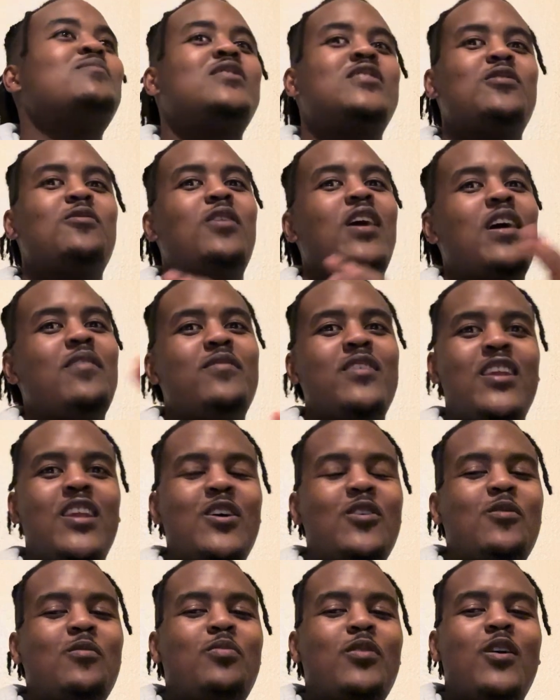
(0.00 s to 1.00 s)
still having
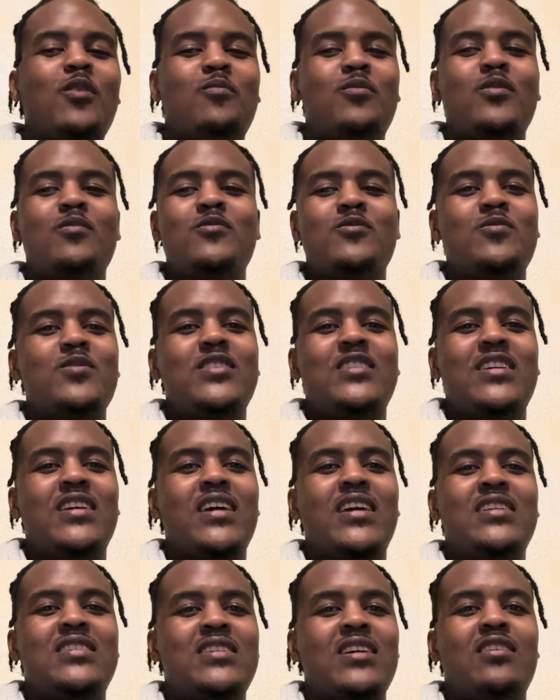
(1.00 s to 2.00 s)
little problems with
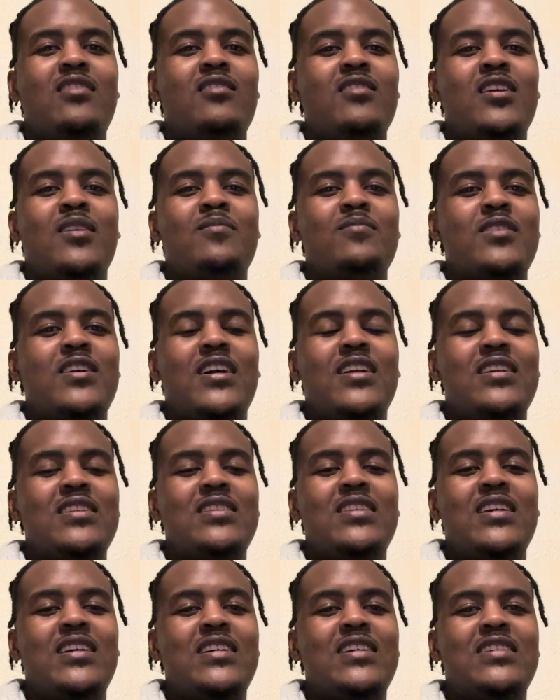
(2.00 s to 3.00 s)
GHL and I'm kind
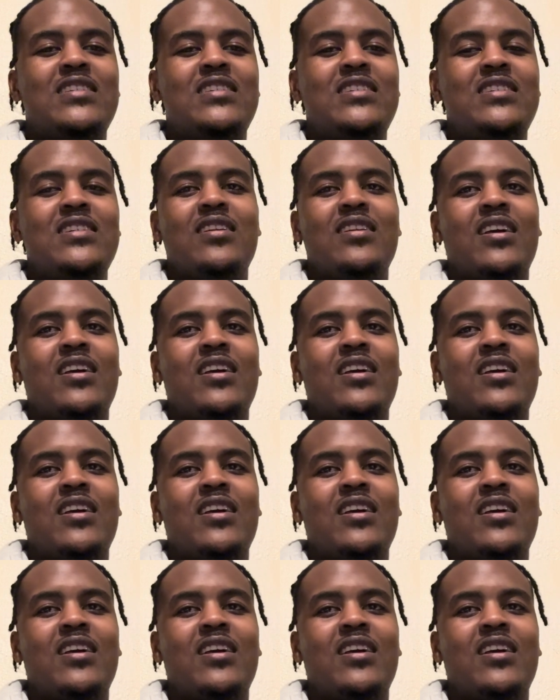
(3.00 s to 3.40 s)
of thinking, shit,